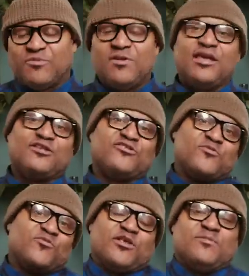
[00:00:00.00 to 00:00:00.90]
To me, it
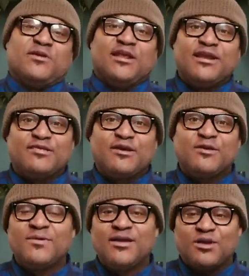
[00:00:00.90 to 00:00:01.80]
doesn't really mean
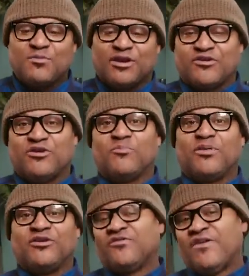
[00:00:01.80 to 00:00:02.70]
anything because I don't
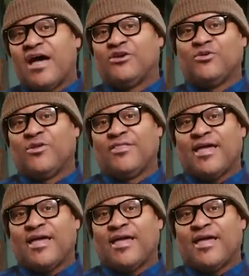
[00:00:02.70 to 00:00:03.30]
place a value on